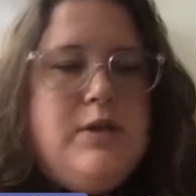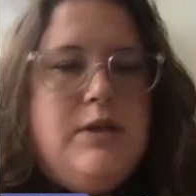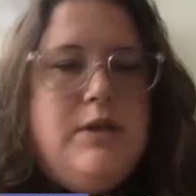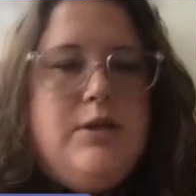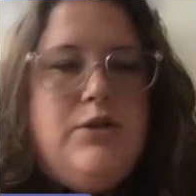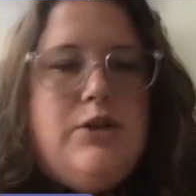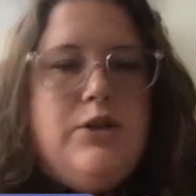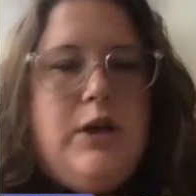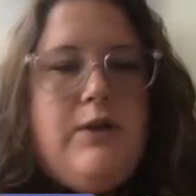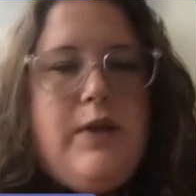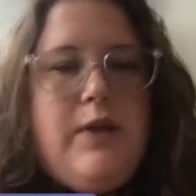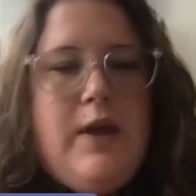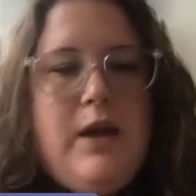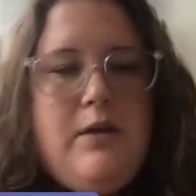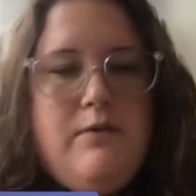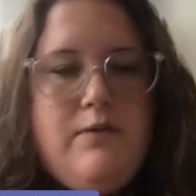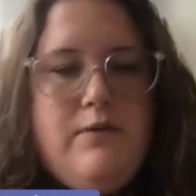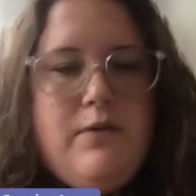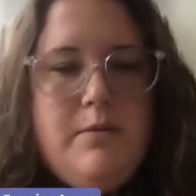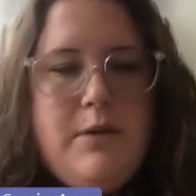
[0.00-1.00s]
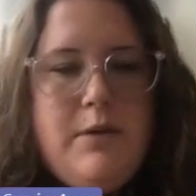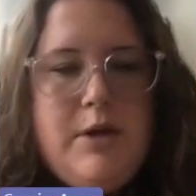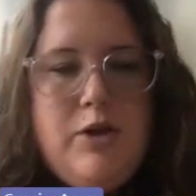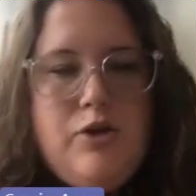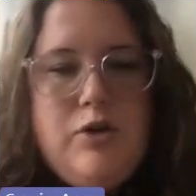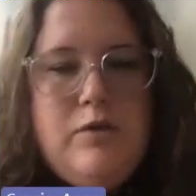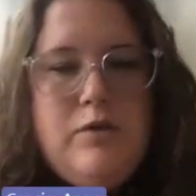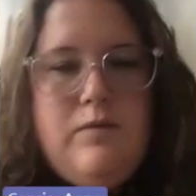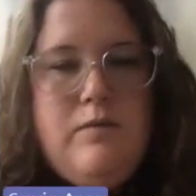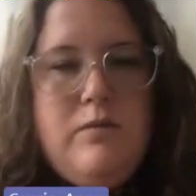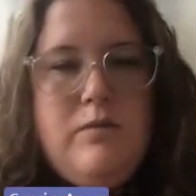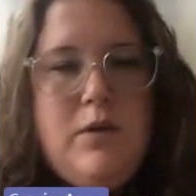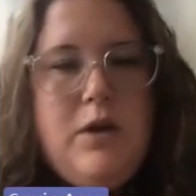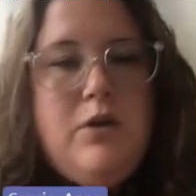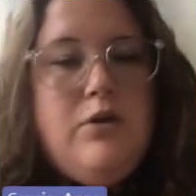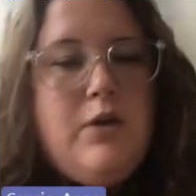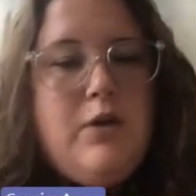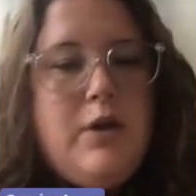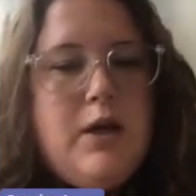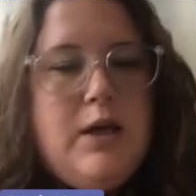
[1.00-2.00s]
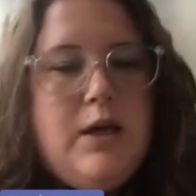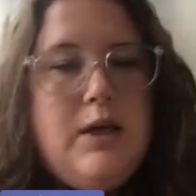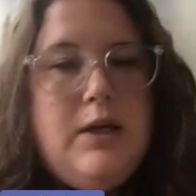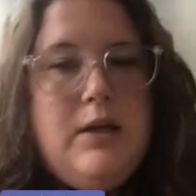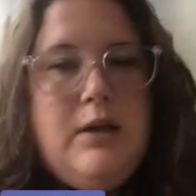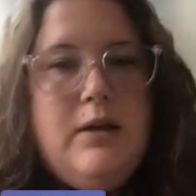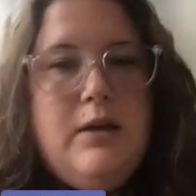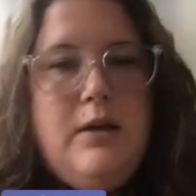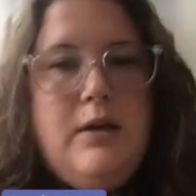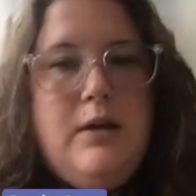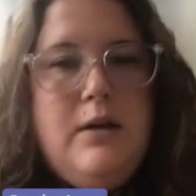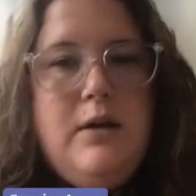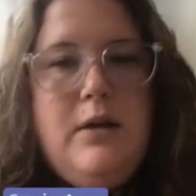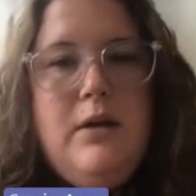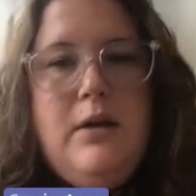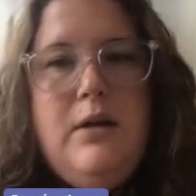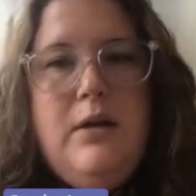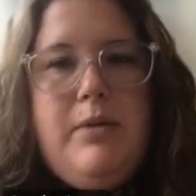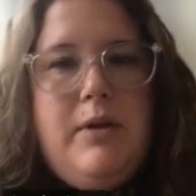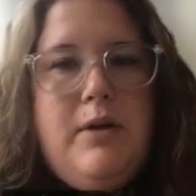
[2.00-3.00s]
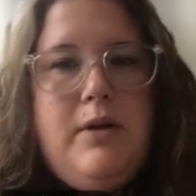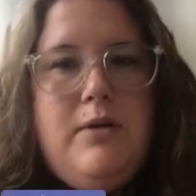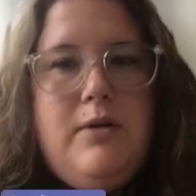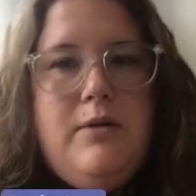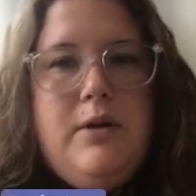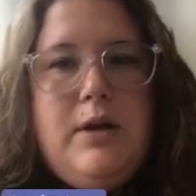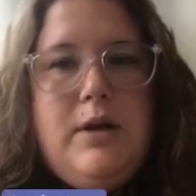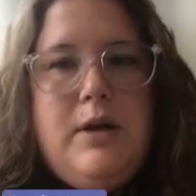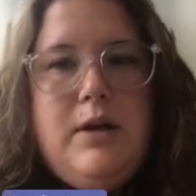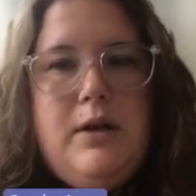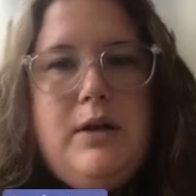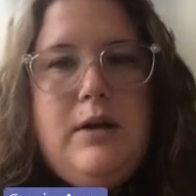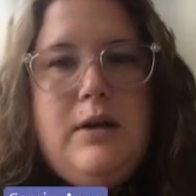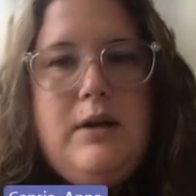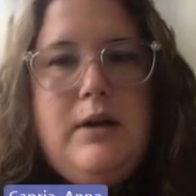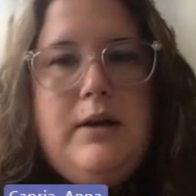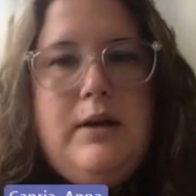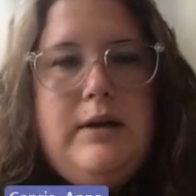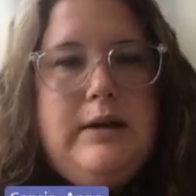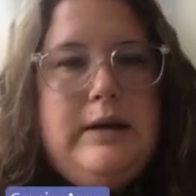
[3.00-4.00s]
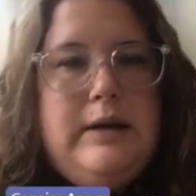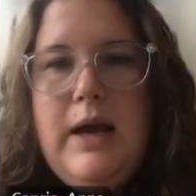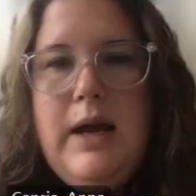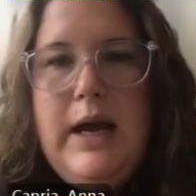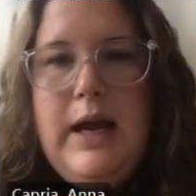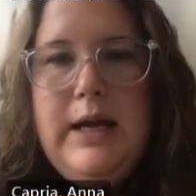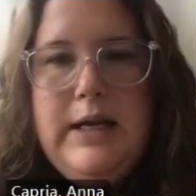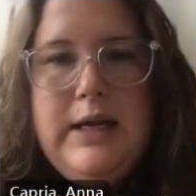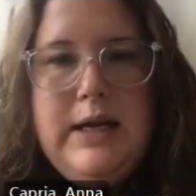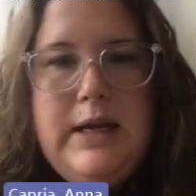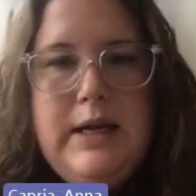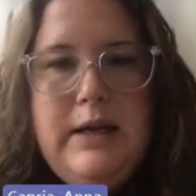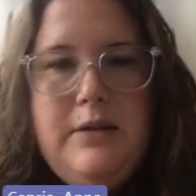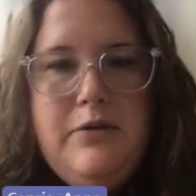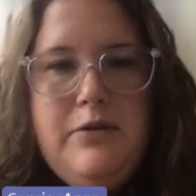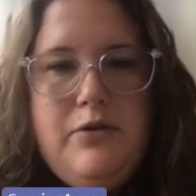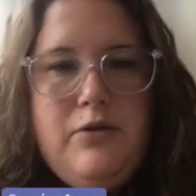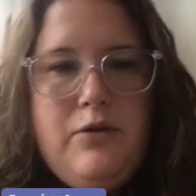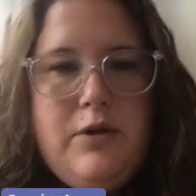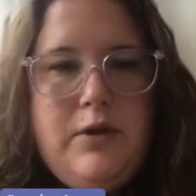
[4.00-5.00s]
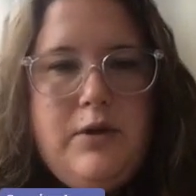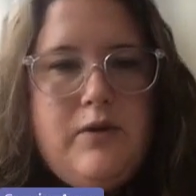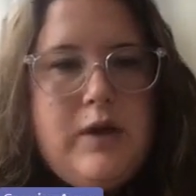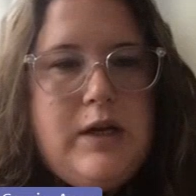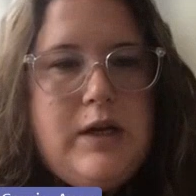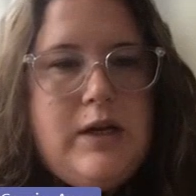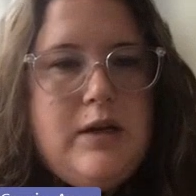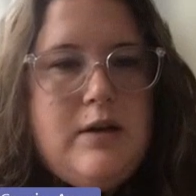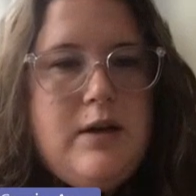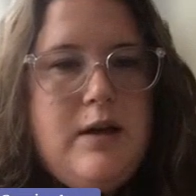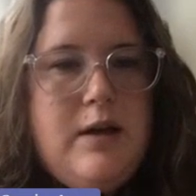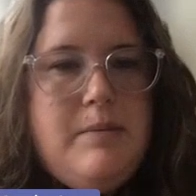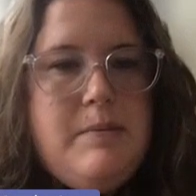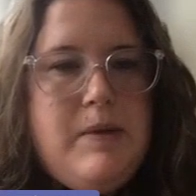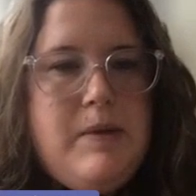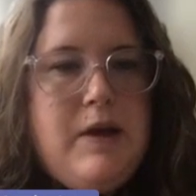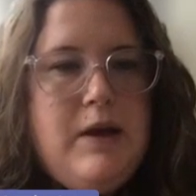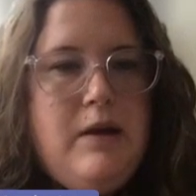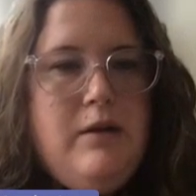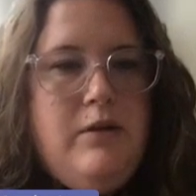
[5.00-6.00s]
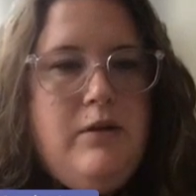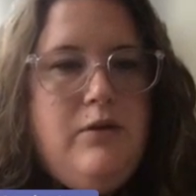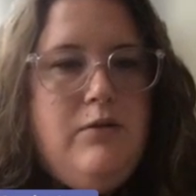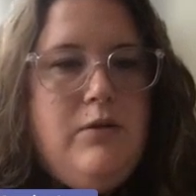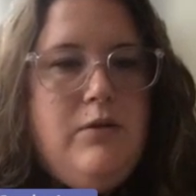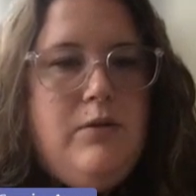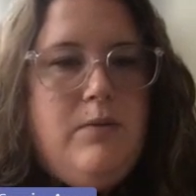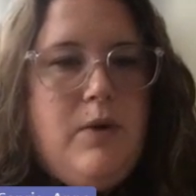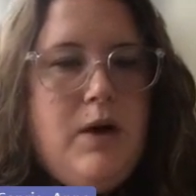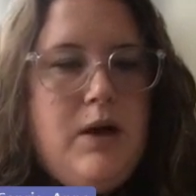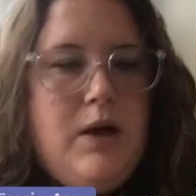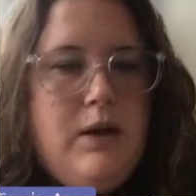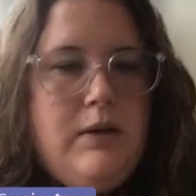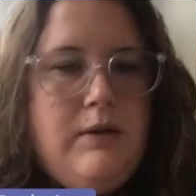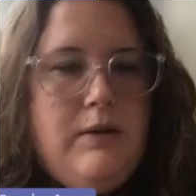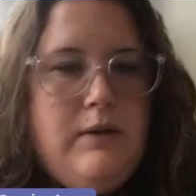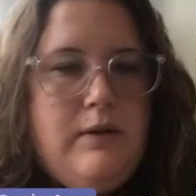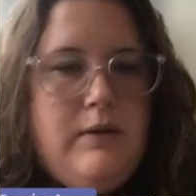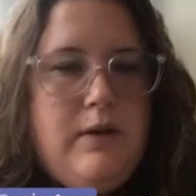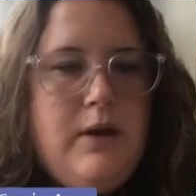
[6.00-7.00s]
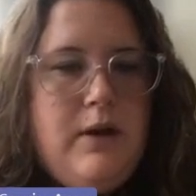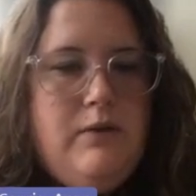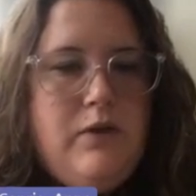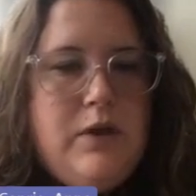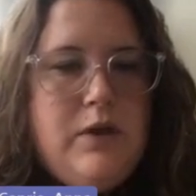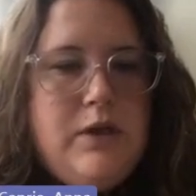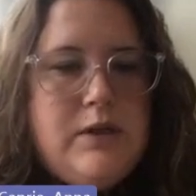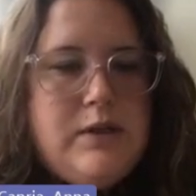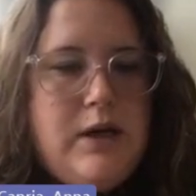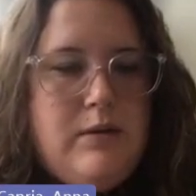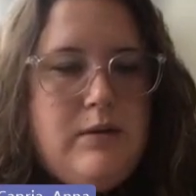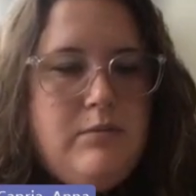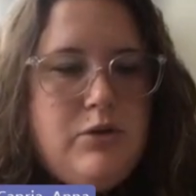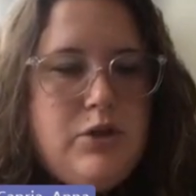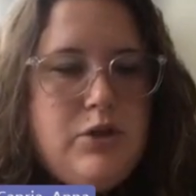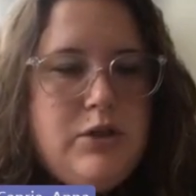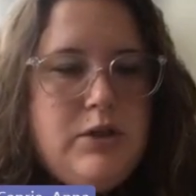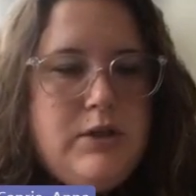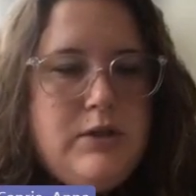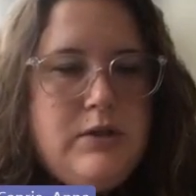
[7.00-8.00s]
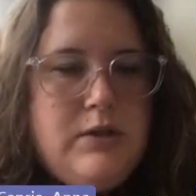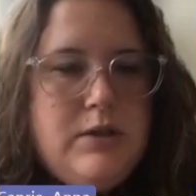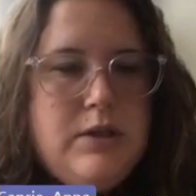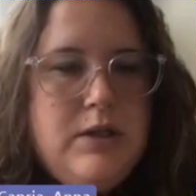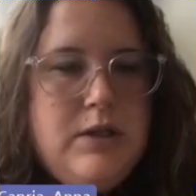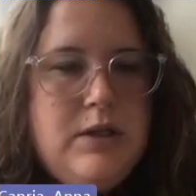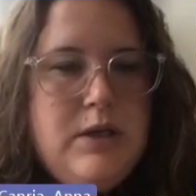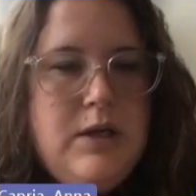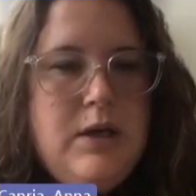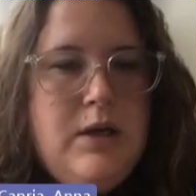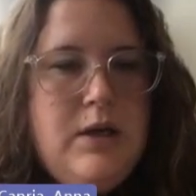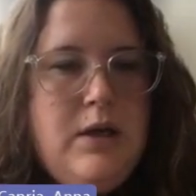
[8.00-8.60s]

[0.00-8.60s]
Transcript: to share that information. And you can upload any sort of data type that you would want. of these options.